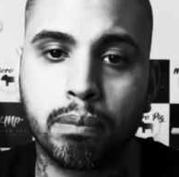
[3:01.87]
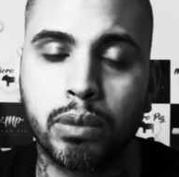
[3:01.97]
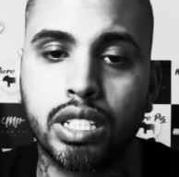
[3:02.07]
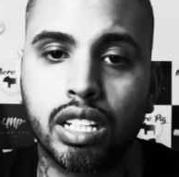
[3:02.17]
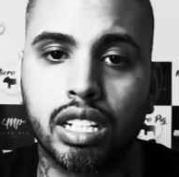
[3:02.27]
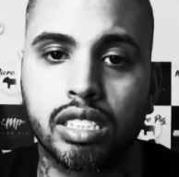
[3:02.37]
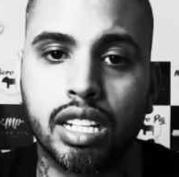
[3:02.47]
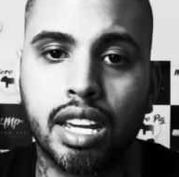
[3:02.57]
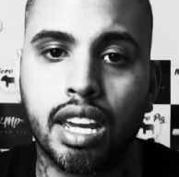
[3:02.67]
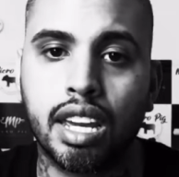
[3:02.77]
Because
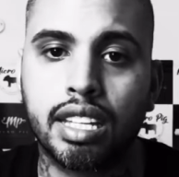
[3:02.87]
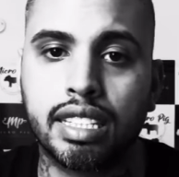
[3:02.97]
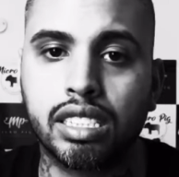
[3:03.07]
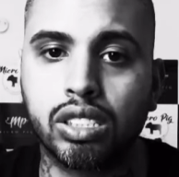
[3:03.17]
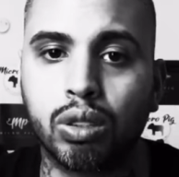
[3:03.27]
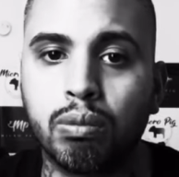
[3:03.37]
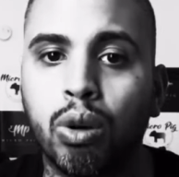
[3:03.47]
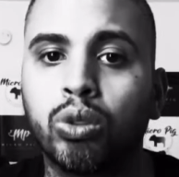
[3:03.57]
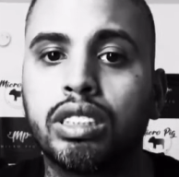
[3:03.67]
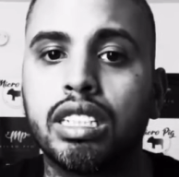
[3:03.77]
this is a
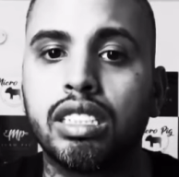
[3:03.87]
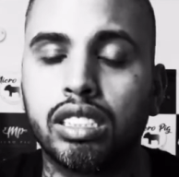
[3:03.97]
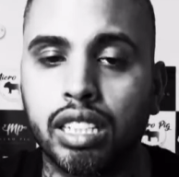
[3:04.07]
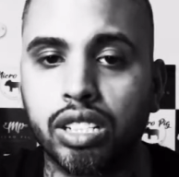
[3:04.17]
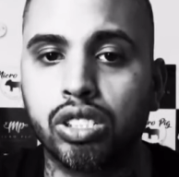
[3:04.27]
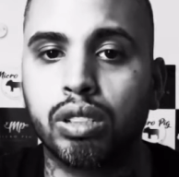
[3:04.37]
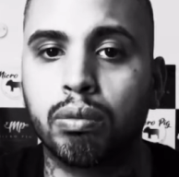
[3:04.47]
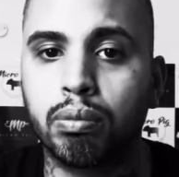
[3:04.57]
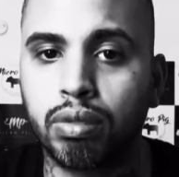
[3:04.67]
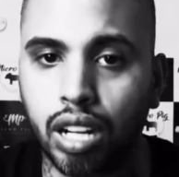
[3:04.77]
multi-session
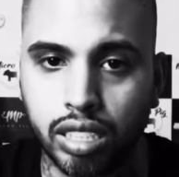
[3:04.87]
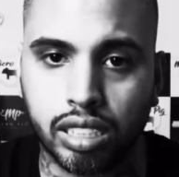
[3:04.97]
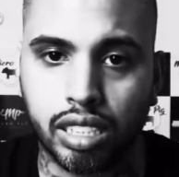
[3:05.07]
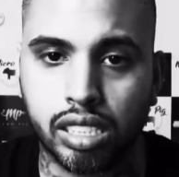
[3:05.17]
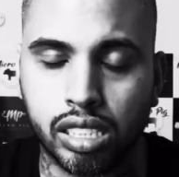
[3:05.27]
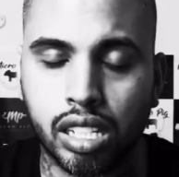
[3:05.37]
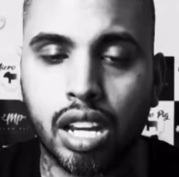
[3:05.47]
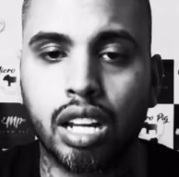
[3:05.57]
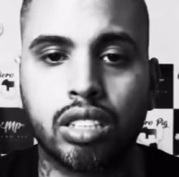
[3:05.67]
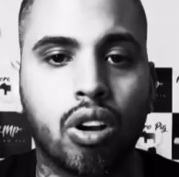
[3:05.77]
process.
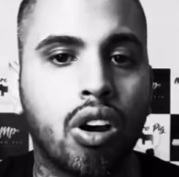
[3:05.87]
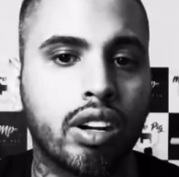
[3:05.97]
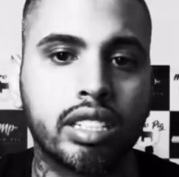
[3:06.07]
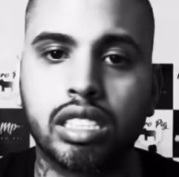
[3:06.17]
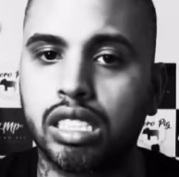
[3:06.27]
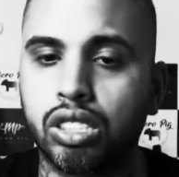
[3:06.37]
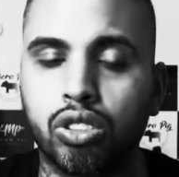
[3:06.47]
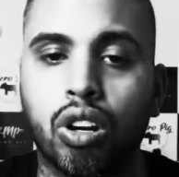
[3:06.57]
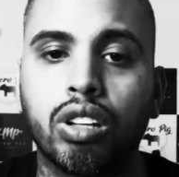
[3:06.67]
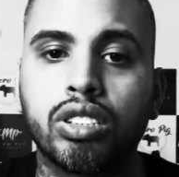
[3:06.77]
The artist isn't
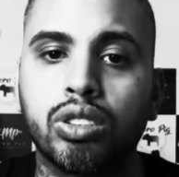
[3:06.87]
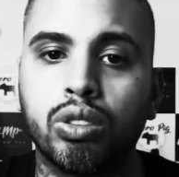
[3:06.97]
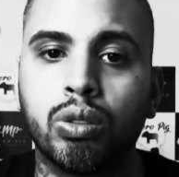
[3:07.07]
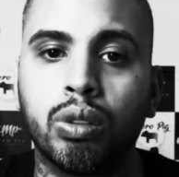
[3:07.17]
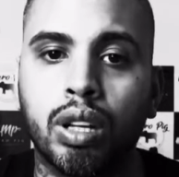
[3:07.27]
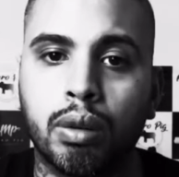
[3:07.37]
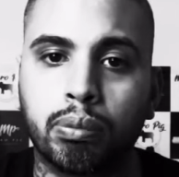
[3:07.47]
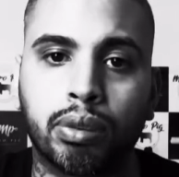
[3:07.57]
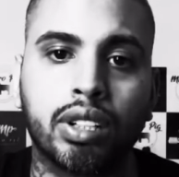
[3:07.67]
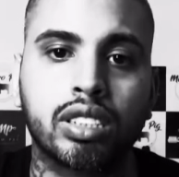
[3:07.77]
charging you
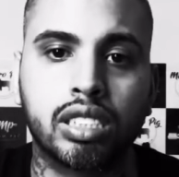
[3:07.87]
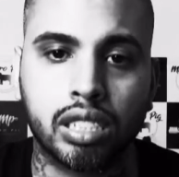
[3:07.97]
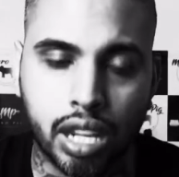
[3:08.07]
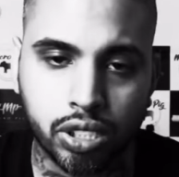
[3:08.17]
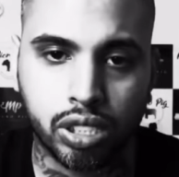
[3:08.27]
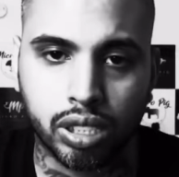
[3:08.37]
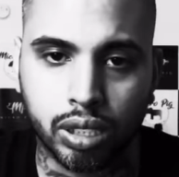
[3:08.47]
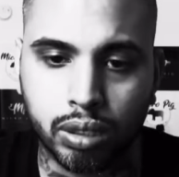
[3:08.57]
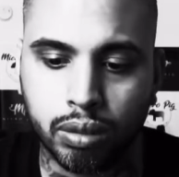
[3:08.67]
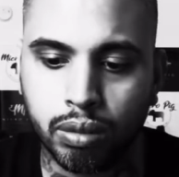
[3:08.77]
per
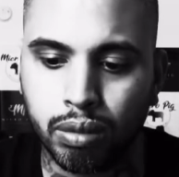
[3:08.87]
session